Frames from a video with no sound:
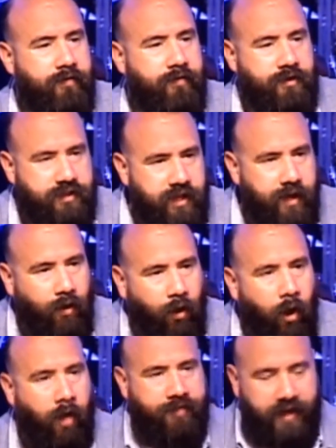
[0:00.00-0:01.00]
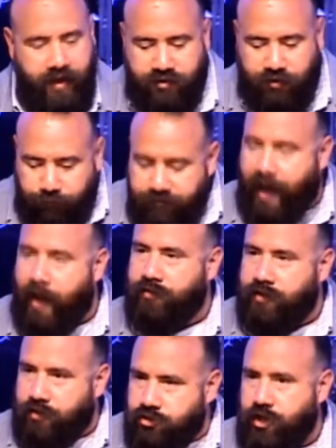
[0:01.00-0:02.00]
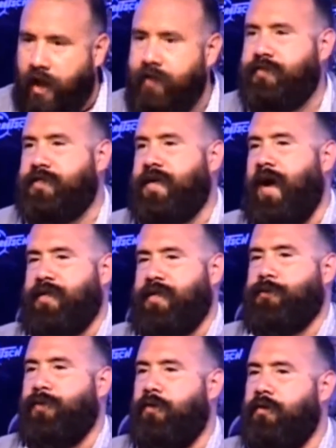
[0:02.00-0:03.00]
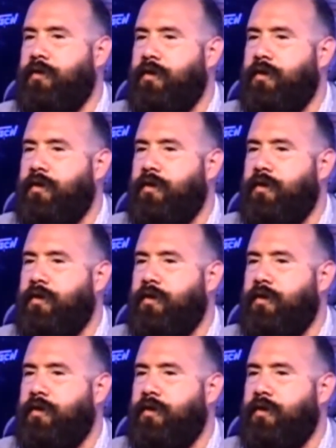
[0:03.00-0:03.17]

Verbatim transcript: You see, all these are found in John's gospel.